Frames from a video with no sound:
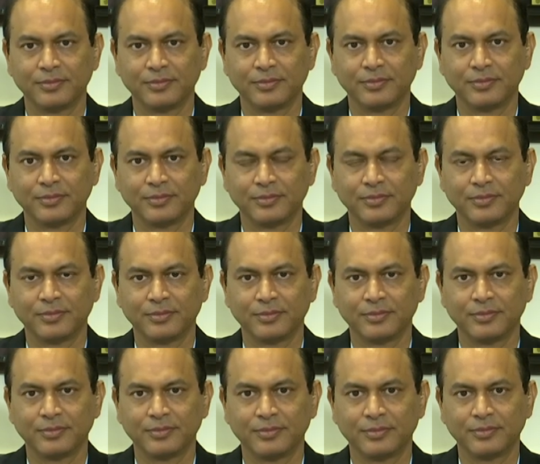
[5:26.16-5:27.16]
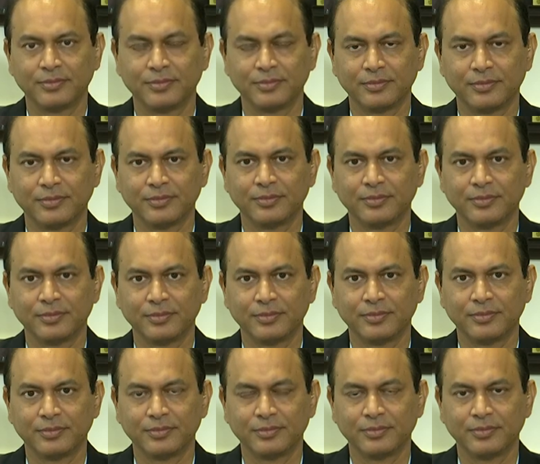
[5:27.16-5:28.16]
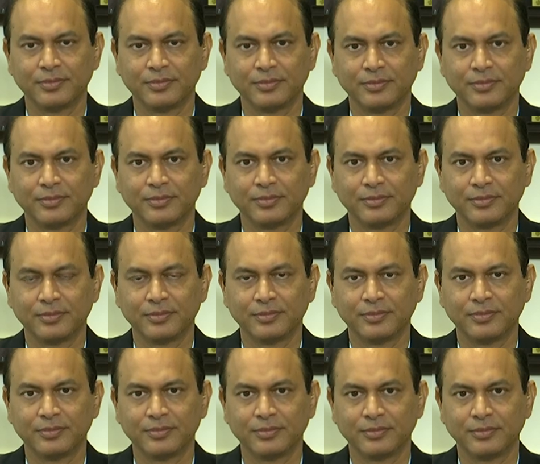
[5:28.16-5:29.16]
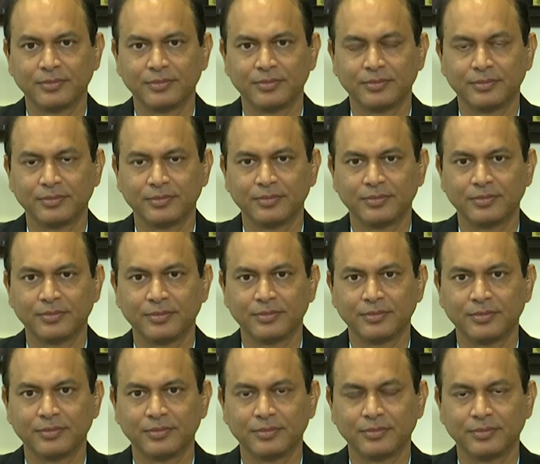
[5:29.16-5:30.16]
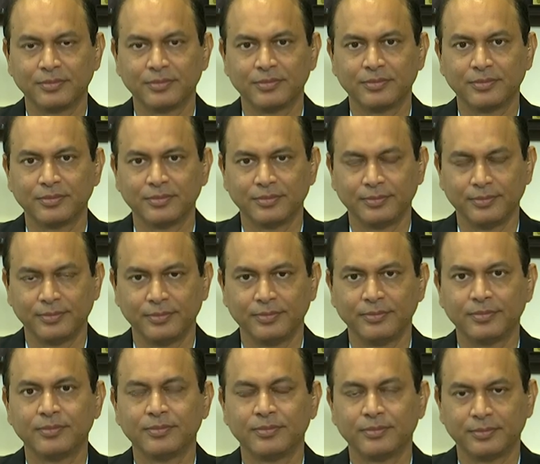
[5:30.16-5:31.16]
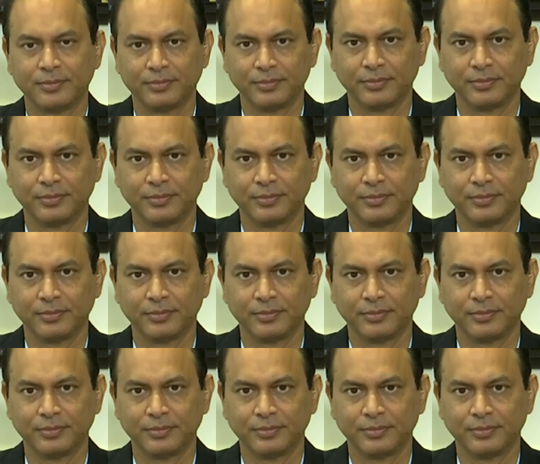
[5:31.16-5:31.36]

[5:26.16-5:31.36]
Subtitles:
No words are spoken by the person on screen.